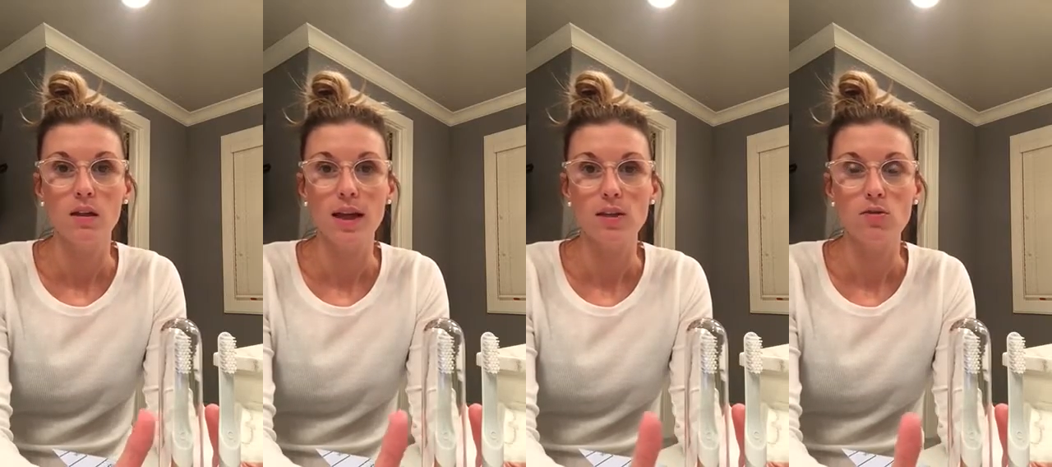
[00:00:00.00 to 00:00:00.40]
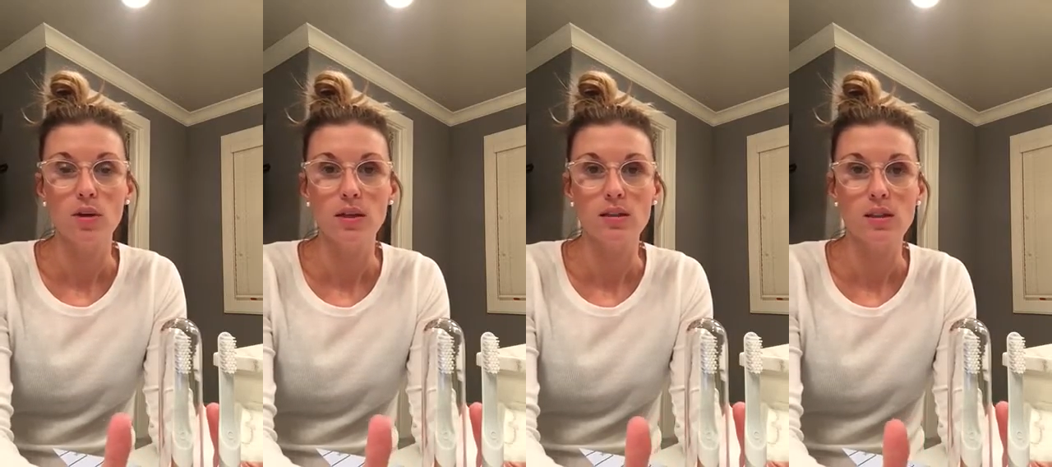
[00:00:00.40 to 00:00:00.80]
like you
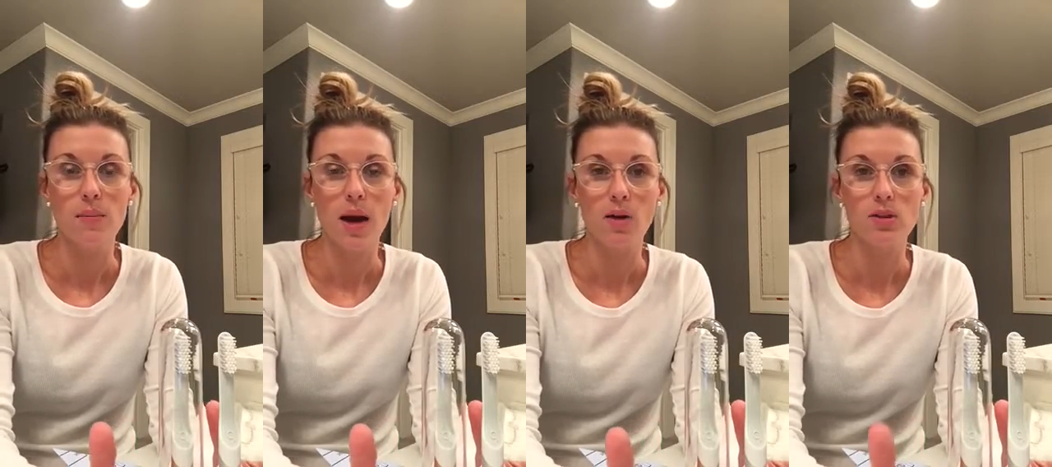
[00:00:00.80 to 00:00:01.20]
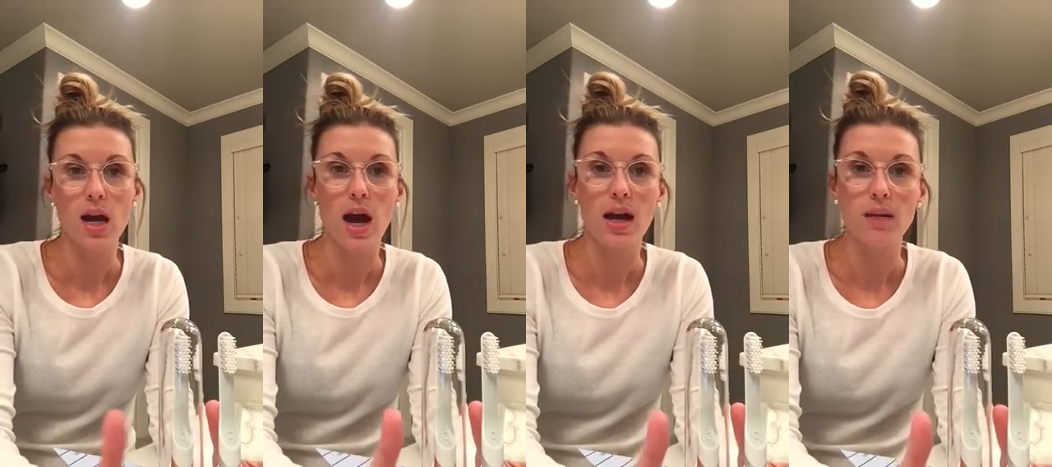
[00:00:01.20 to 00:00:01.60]
can somehow
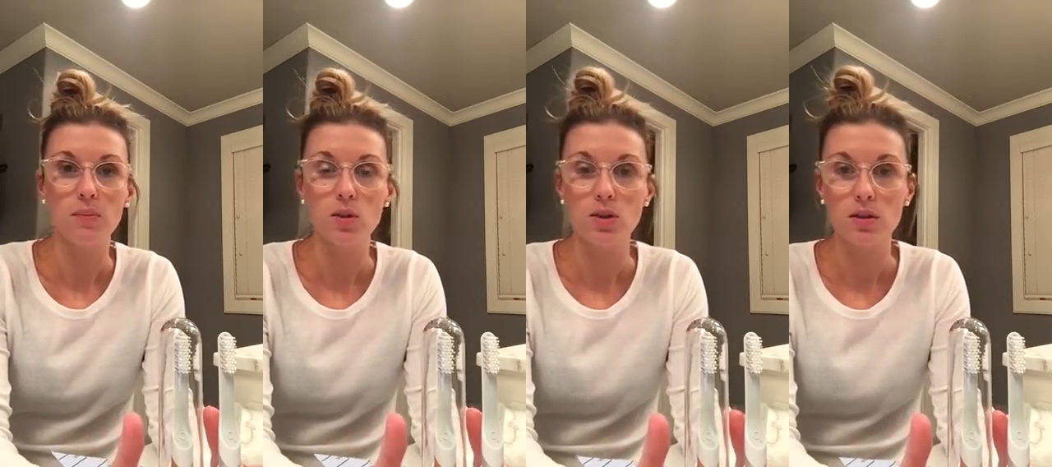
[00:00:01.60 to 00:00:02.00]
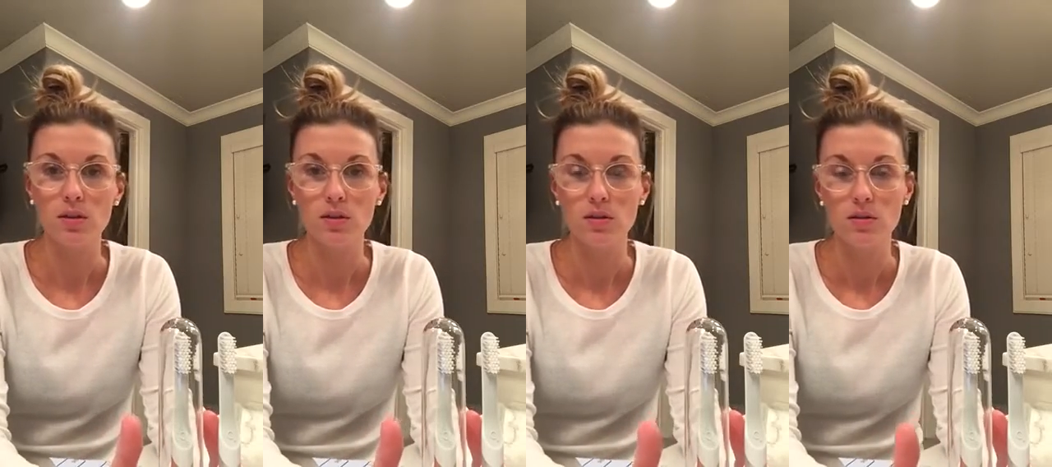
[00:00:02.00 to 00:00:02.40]
time
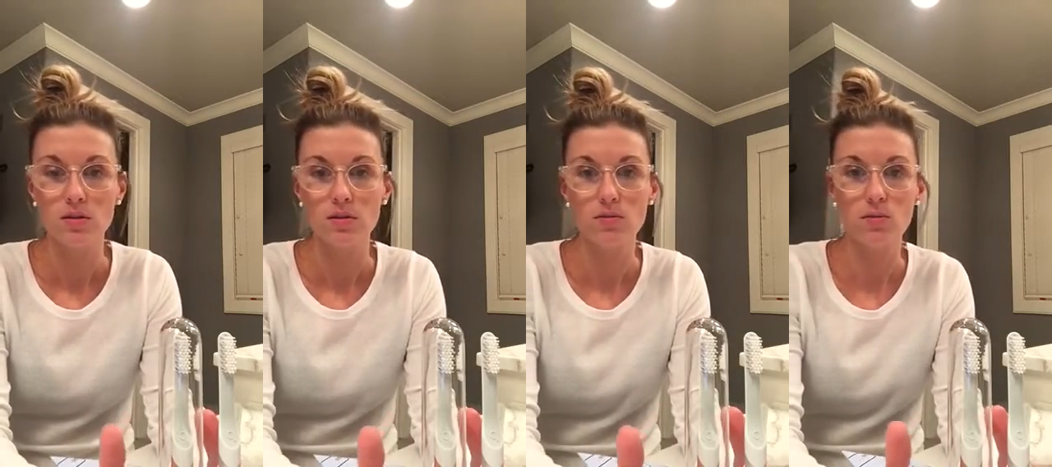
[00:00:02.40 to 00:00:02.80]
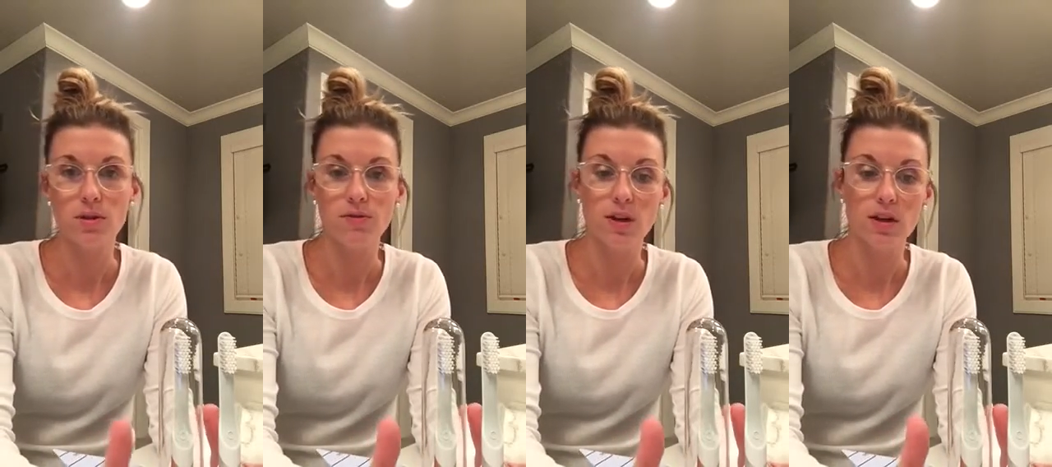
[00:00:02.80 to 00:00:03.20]
your
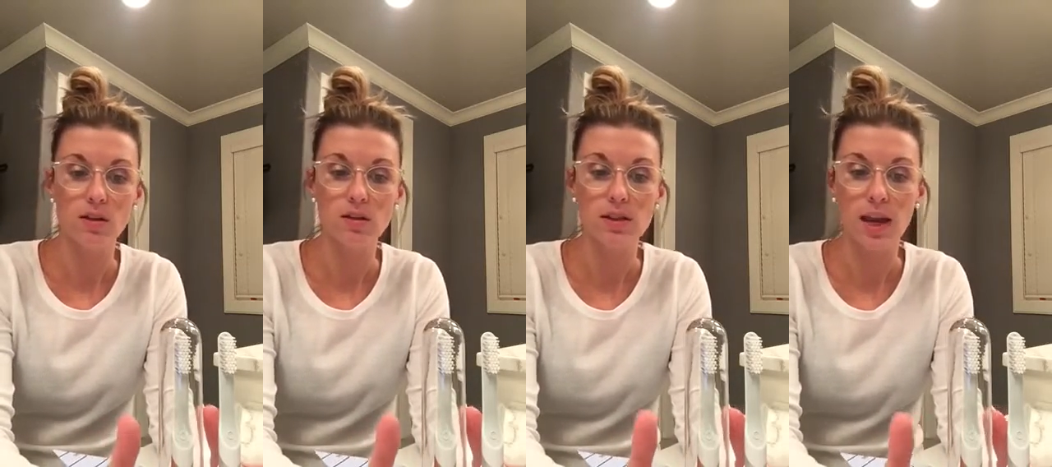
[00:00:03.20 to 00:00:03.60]
refills